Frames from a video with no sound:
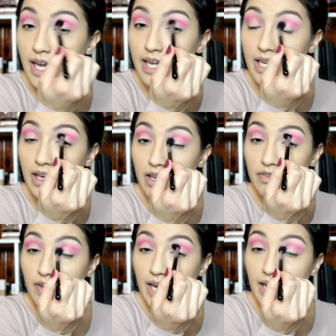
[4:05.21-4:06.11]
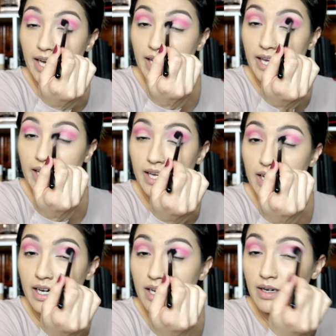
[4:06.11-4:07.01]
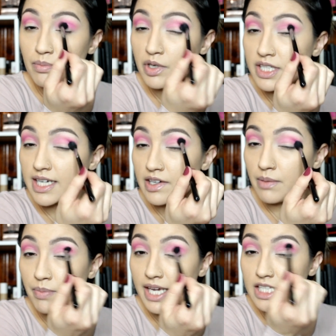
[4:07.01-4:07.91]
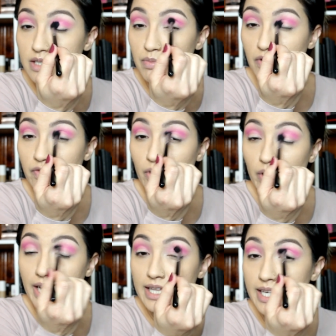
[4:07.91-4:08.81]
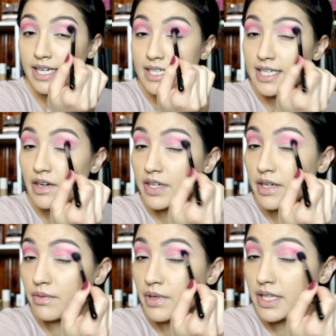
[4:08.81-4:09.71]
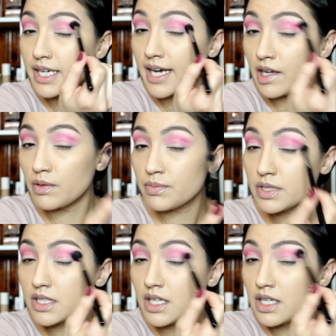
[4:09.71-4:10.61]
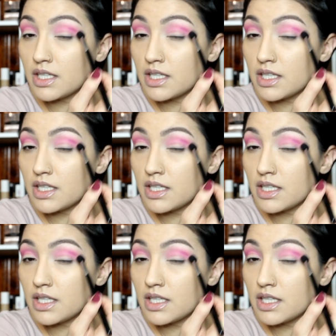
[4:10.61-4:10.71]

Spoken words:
and if I put down a base before I lay it down, it really helps